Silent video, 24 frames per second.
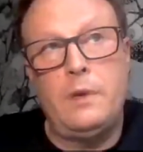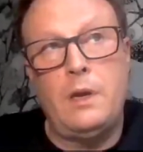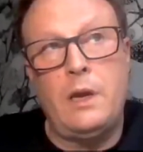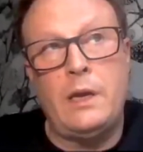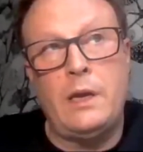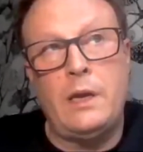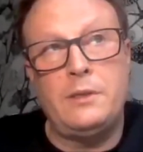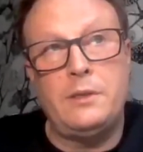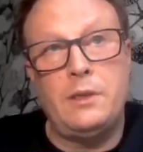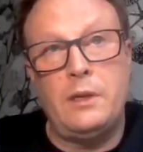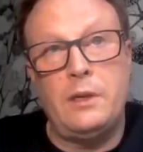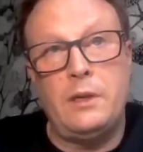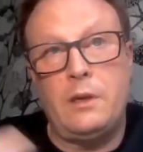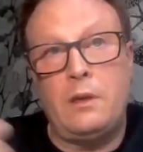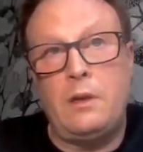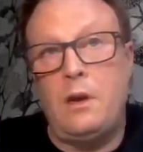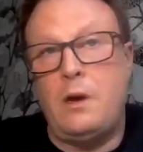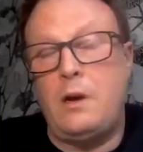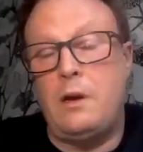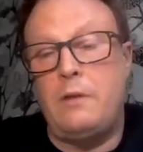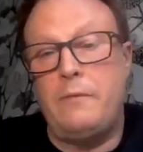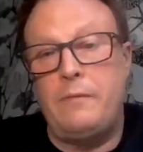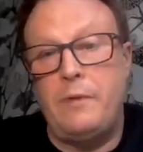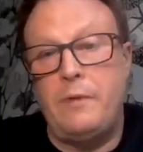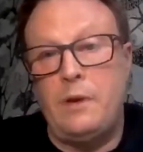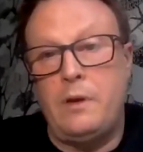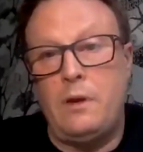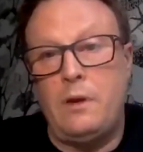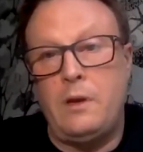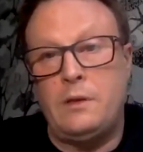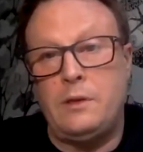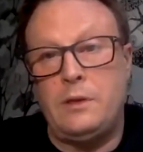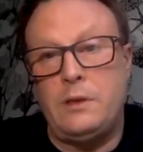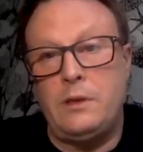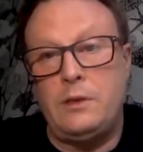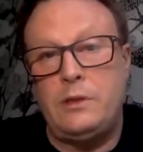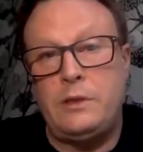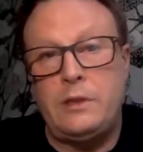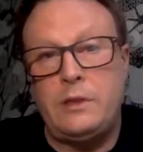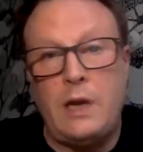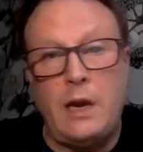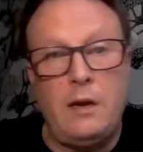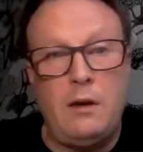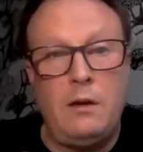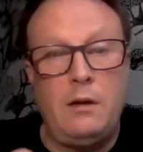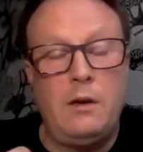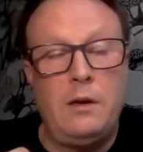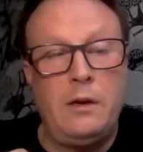as a kind of as a
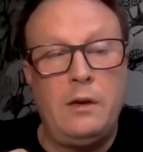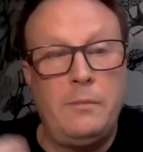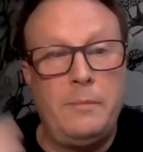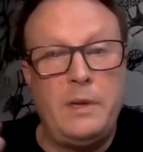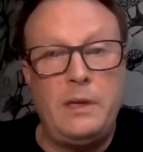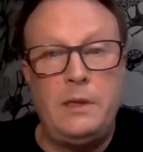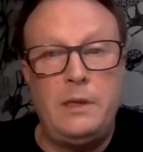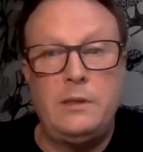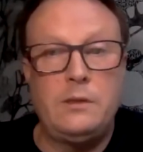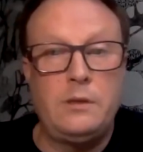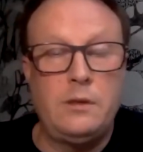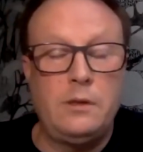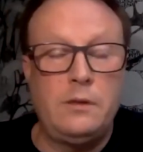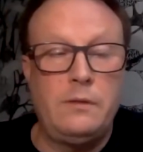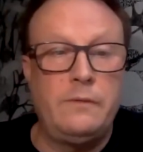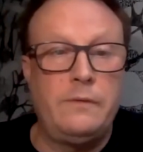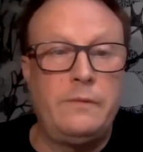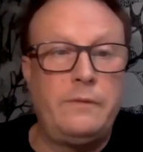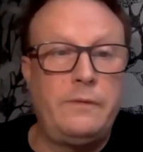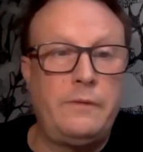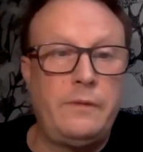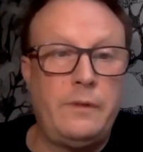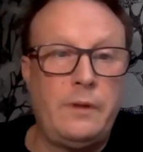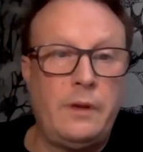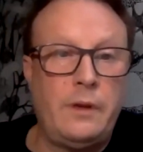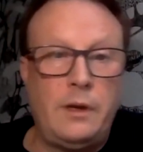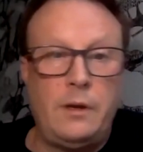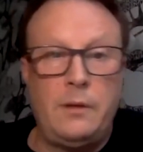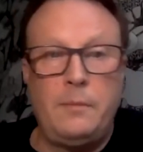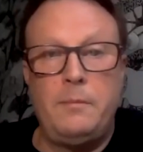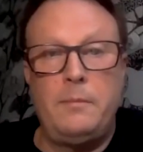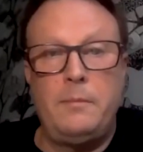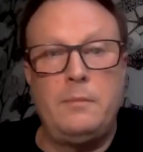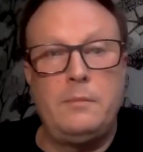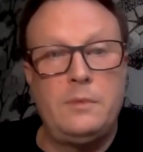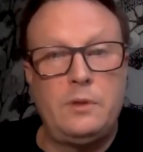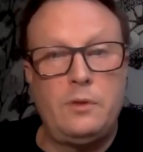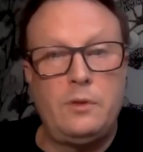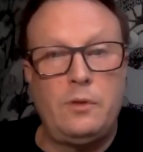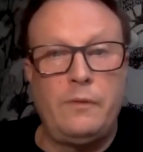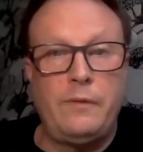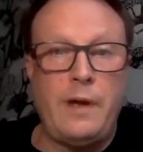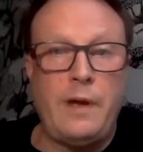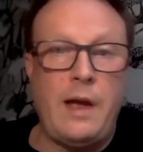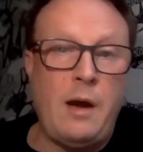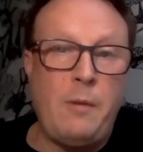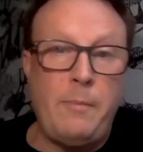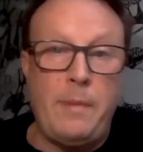channel and a means of sort
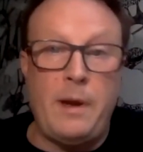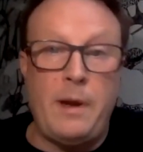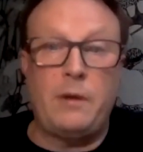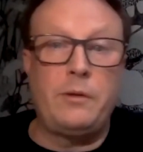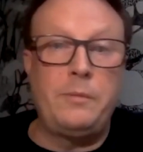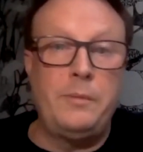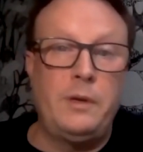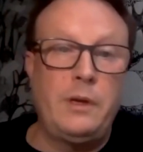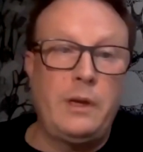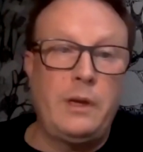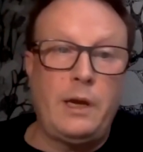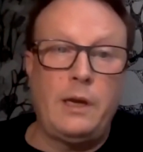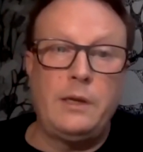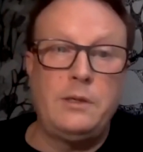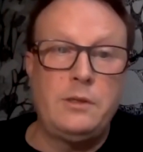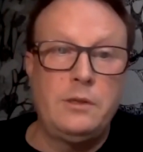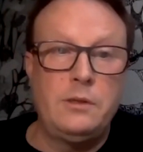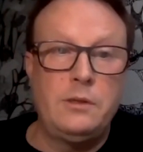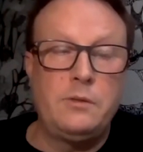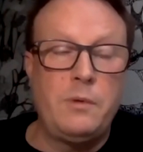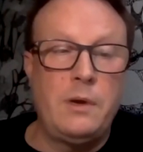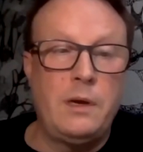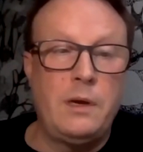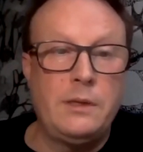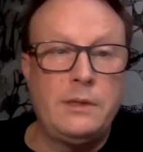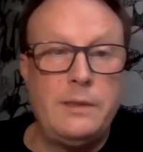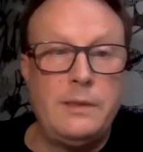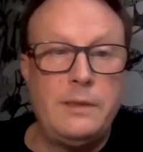of outbound communication as well as